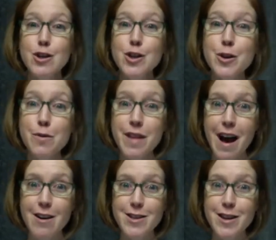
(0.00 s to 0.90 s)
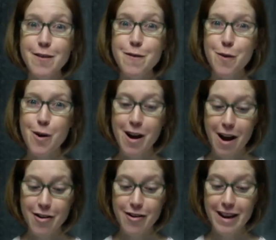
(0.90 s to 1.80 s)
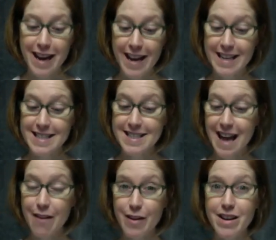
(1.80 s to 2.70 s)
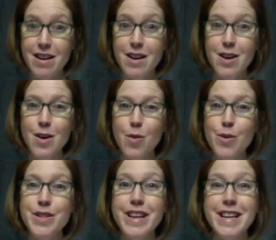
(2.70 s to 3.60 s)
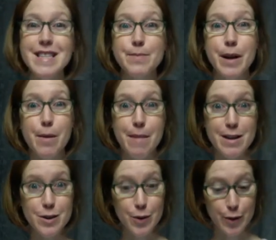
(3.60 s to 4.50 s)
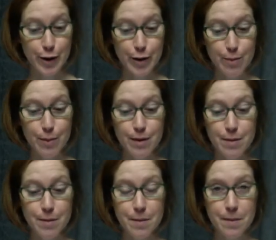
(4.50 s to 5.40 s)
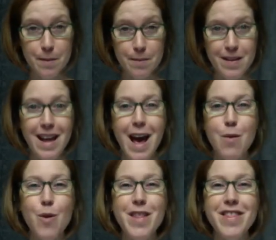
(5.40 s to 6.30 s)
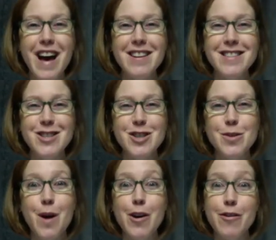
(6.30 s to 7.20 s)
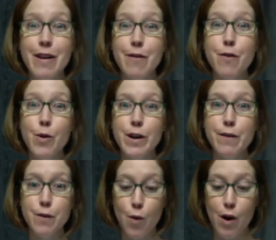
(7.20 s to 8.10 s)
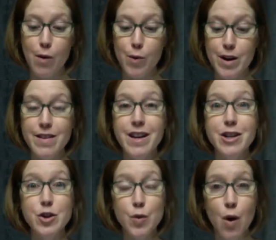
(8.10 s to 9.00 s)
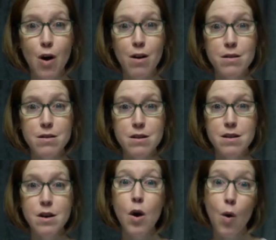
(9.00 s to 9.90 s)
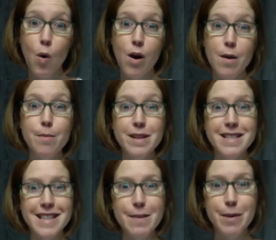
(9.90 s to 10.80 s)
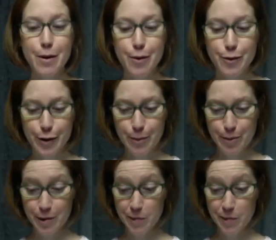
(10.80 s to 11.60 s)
2,487 were in the experimental group, and 1,244 were in the control or placebo group.